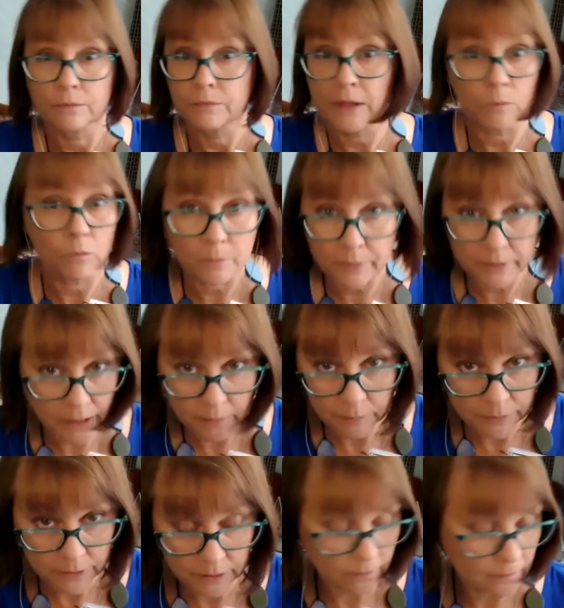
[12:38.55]
That won't be
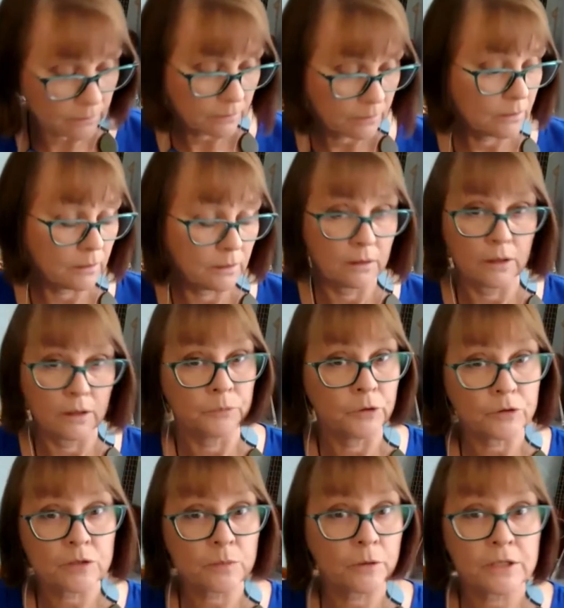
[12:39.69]
happening.
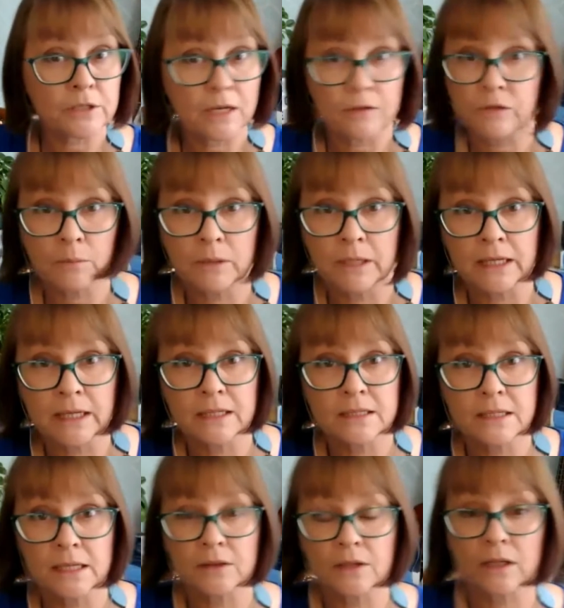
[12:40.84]
Not supposed to have that many
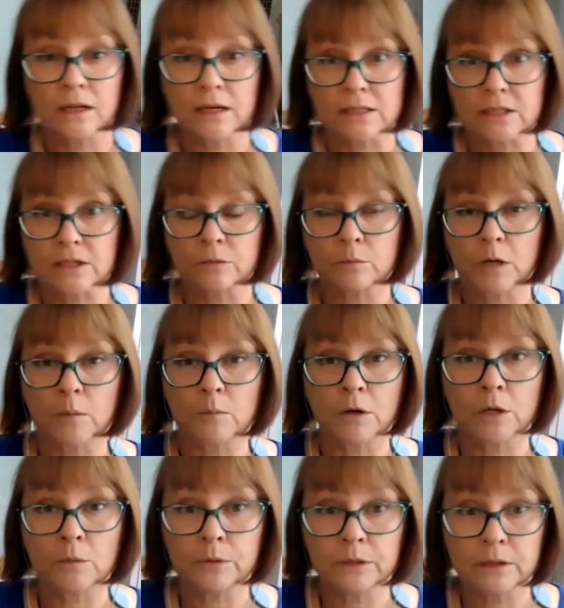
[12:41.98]
kids in the class. So I'm
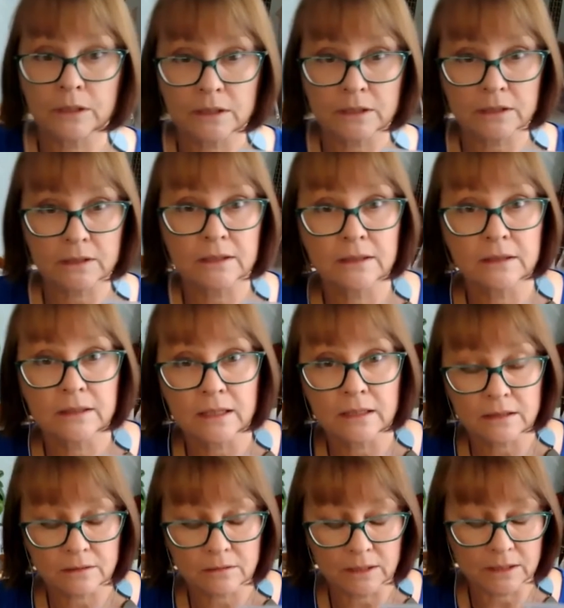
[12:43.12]
hoping that
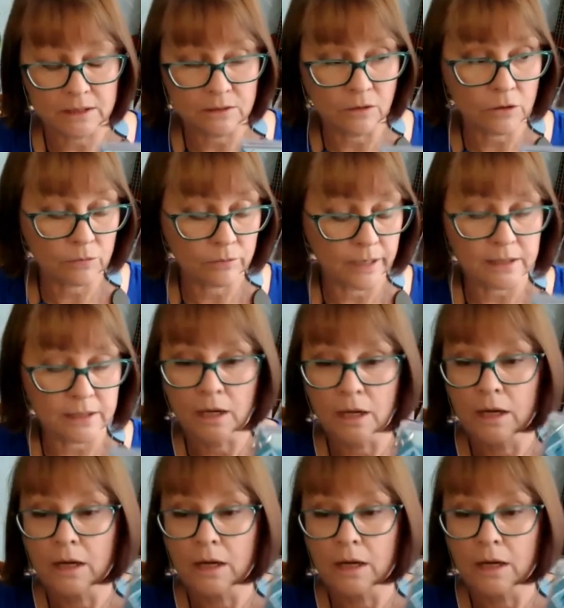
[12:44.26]
is not correct.